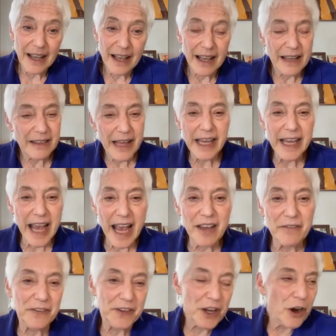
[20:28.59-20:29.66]
And they
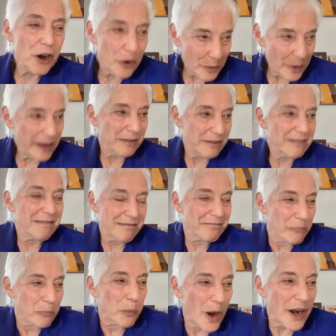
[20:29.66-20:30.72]
gave,
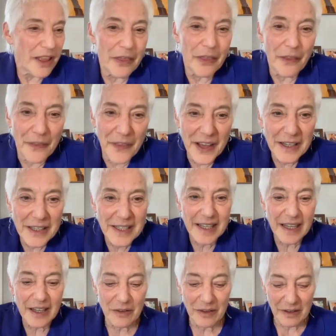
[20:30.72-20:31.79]
one of the things
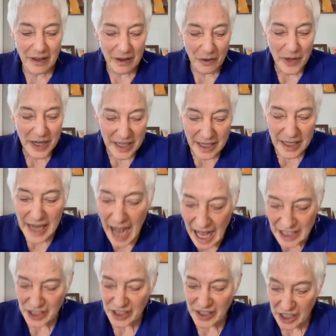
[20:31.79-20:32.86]
that we did
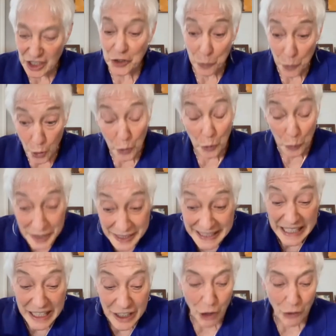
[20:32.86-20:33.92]
constantly is work really
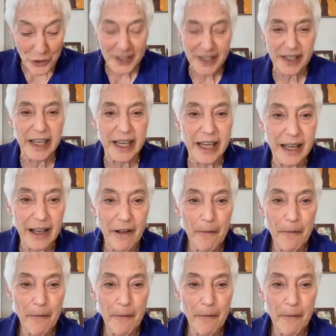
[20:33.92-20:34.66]
closely